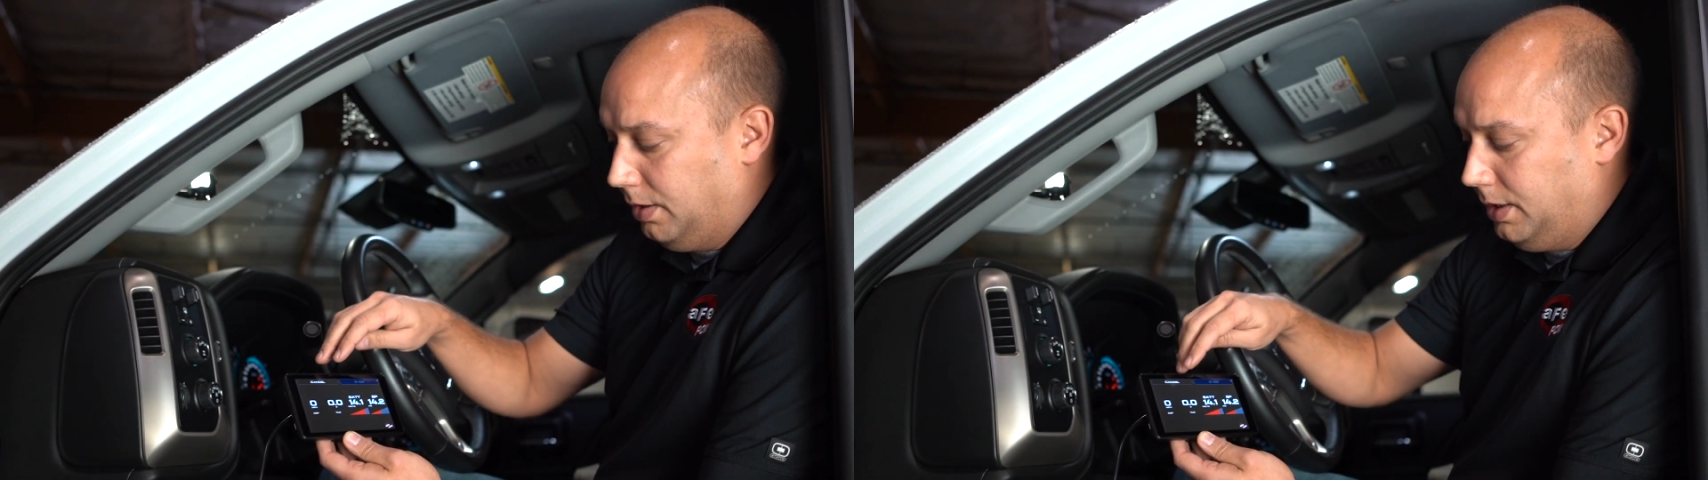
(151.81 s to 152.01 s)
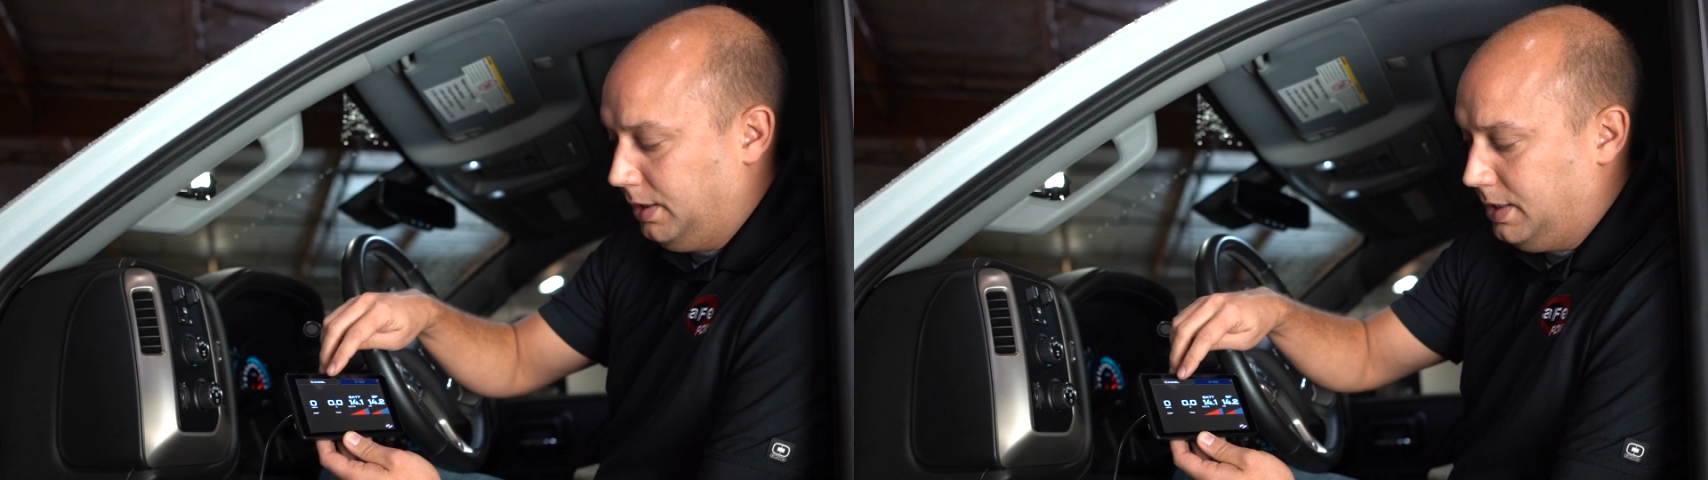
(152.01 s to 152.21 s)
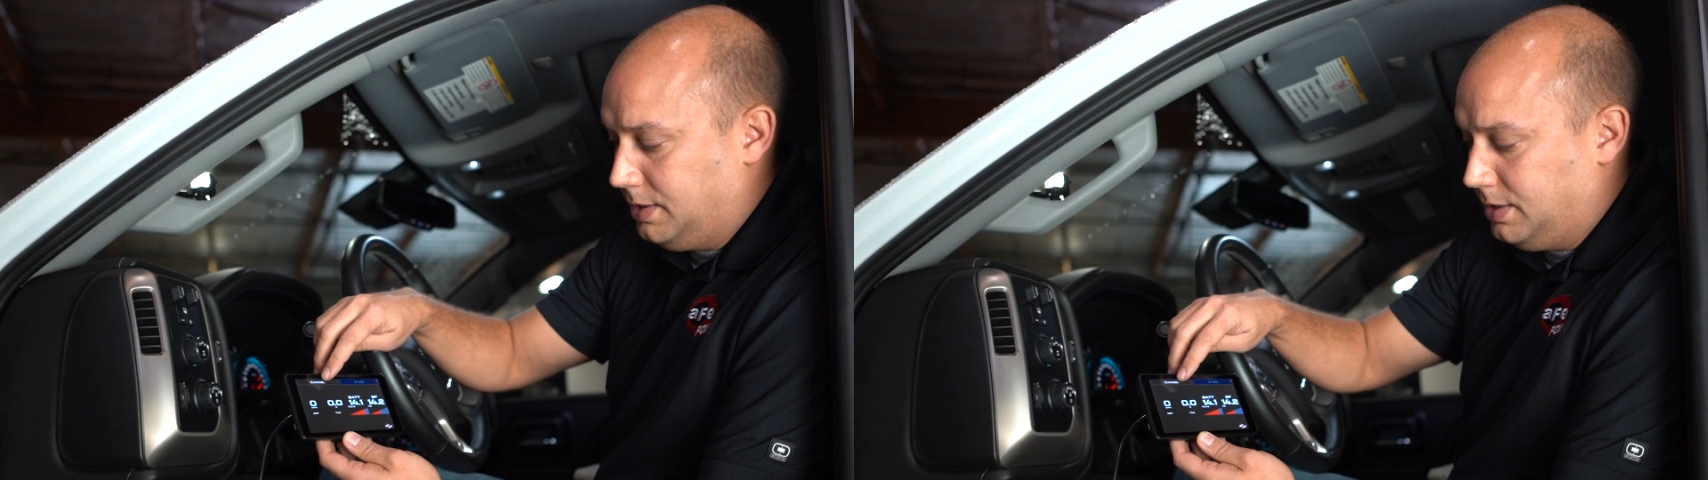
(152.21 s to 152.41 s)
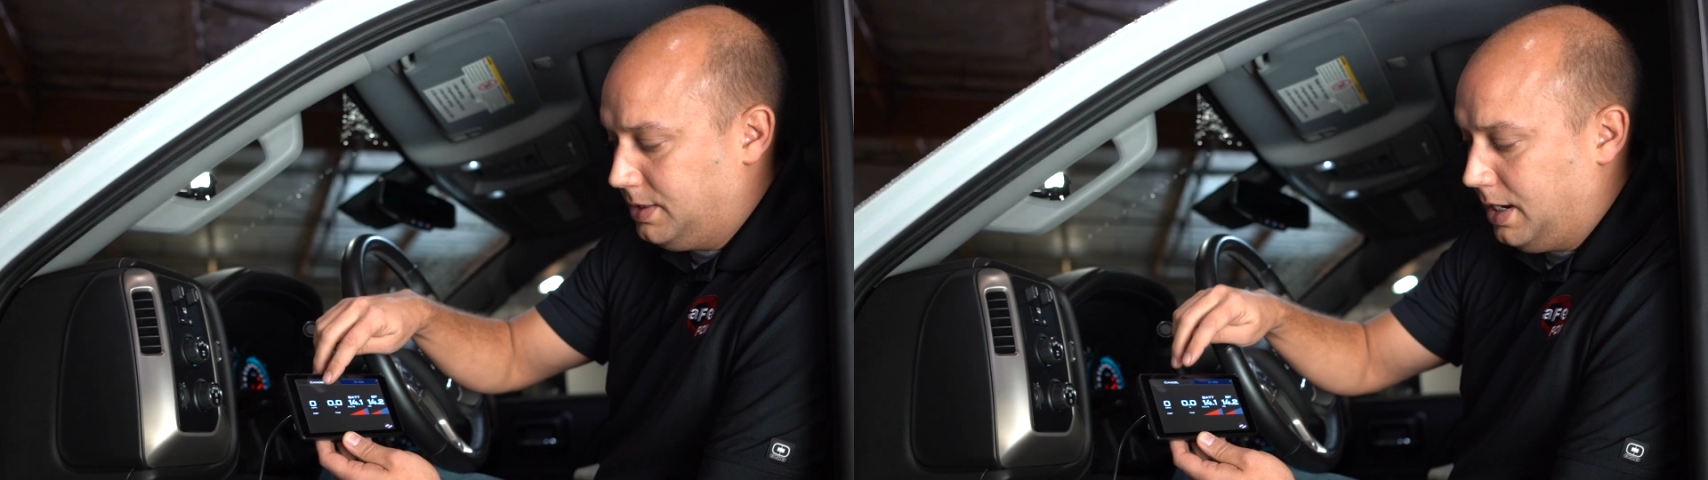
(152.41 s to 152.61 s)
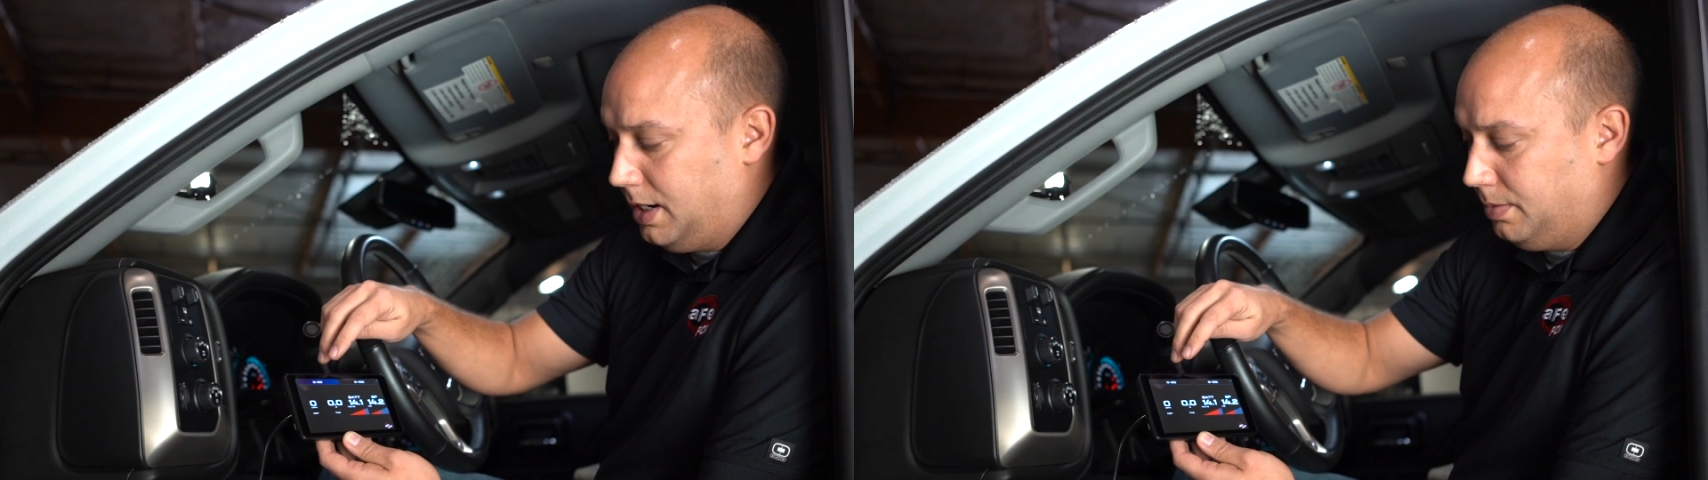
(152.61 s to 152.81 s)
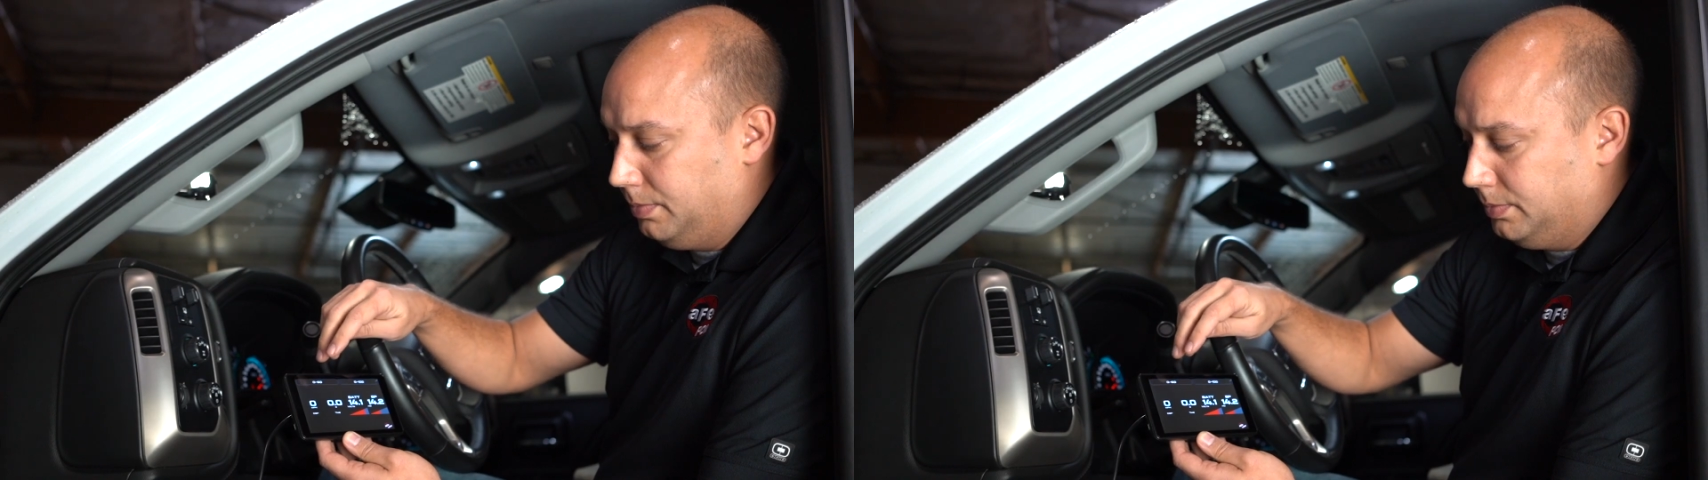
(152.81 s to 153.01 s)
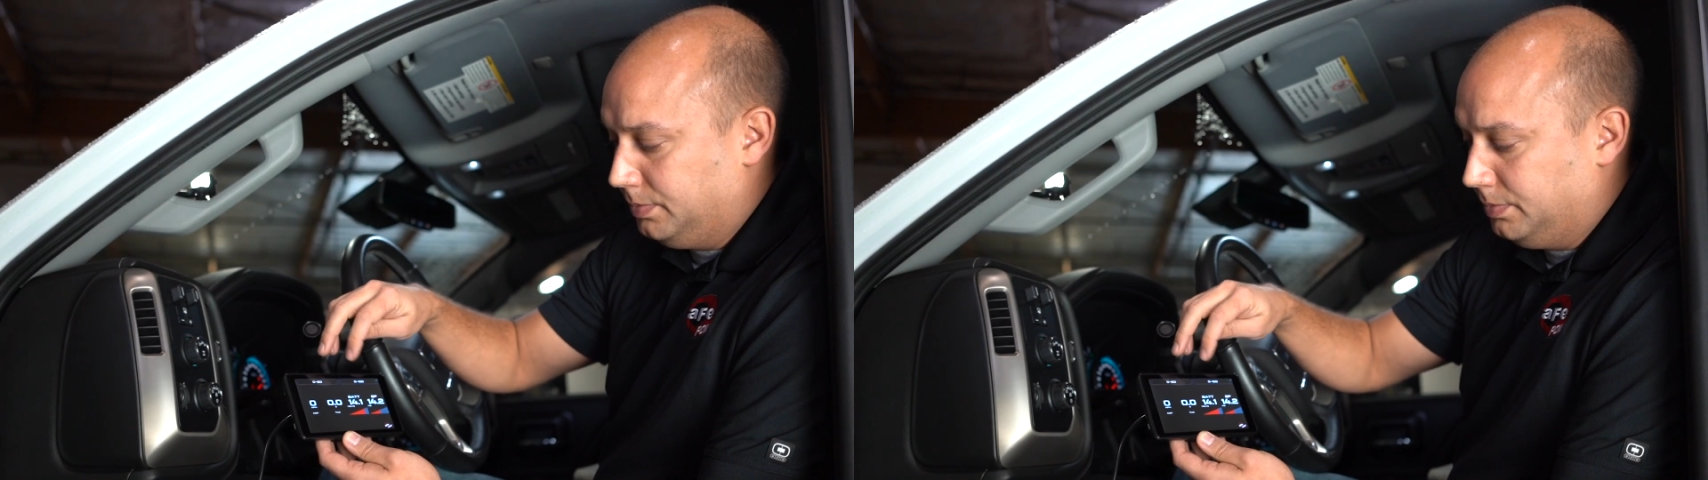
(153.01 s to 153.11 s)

clean, easy setup.